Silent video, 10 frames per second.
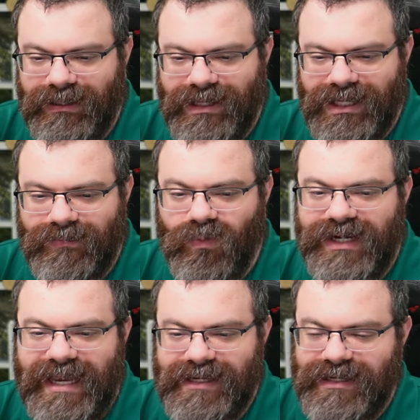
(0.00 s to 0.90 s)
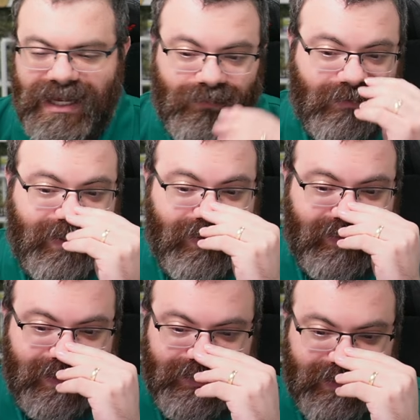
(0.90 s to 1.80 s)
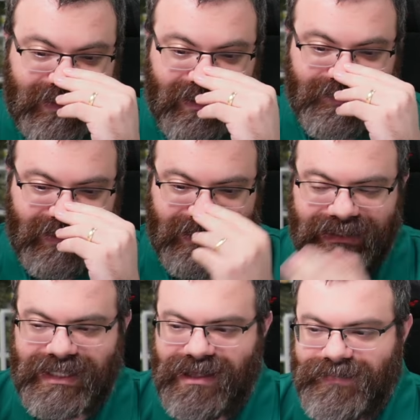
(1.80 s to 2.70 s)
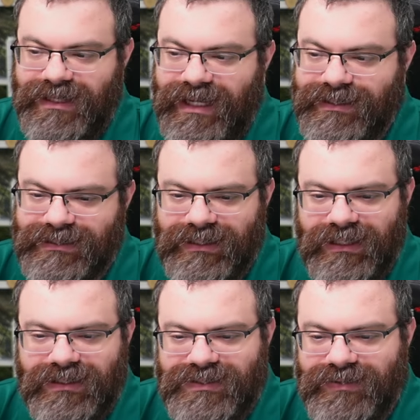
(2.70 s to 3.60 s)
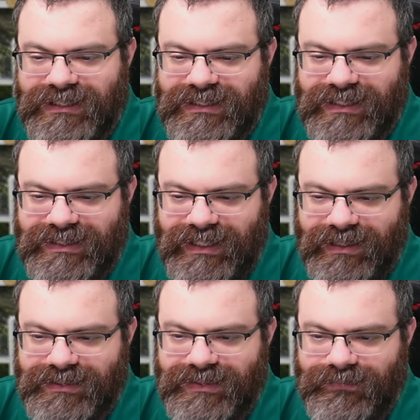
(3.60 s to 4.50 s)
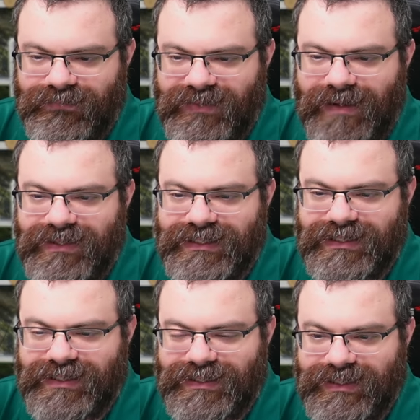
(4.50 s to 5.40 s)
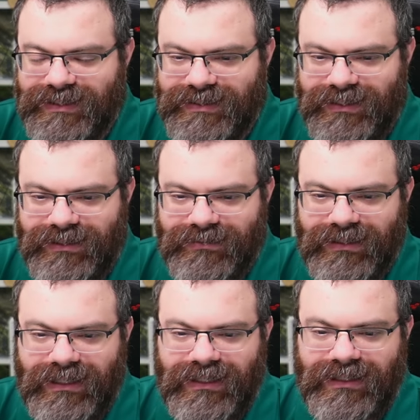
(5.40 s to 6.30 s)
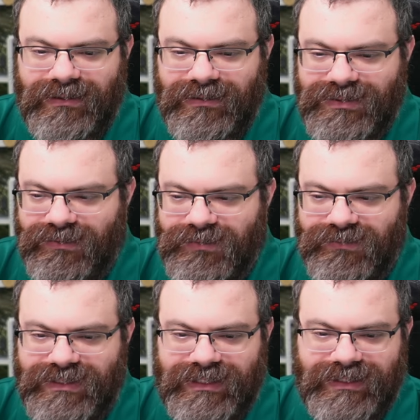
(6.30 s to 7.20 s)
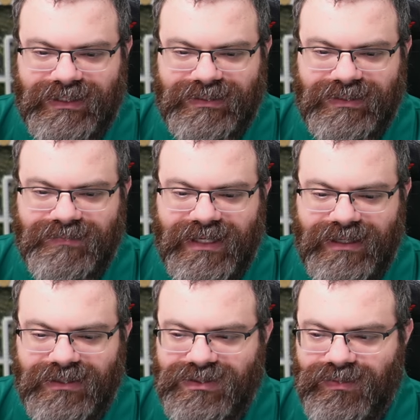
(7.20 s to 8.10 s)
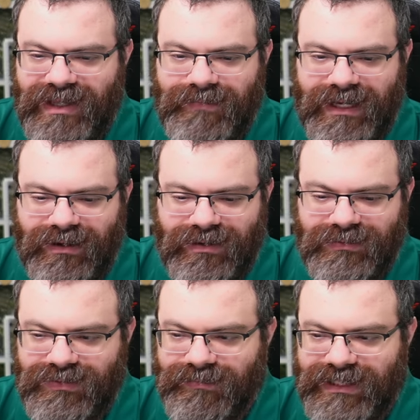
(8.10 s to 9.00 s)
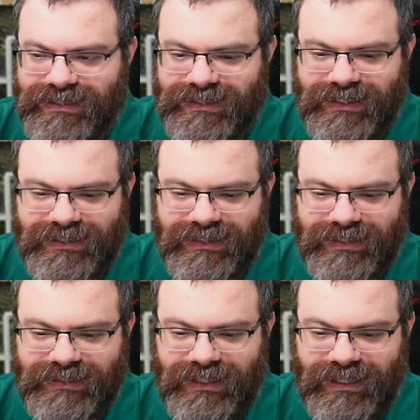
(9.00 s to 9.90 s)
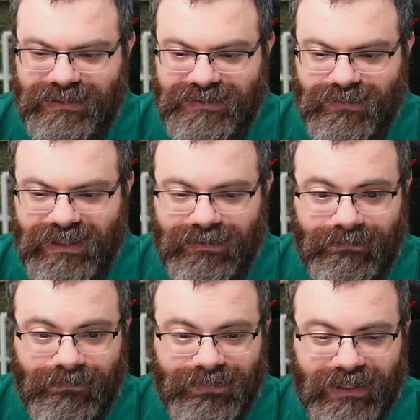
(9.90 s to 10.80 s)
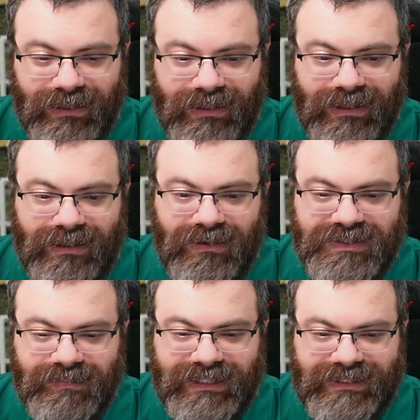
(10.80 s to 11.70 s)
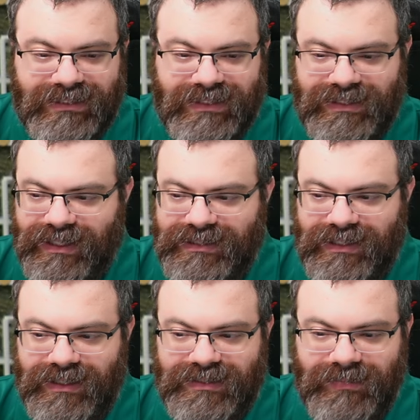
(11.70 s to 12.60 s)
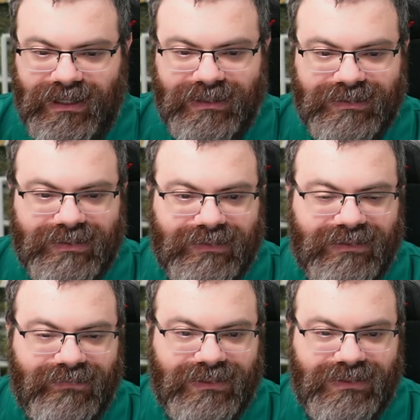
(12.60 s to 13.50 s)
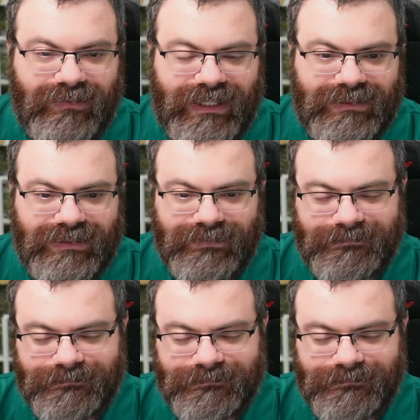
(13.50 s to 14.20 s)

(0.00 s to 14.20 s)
Um, 1, 8, and 9 will appear in these three cells, meaning this can't be an 8. So this is a 6. And that places the 6 here. It also removes these 6s, making a 2, 8 pair. So it places this 6 and 8 as well. It also places the 6 in this box, leaving 2, 8.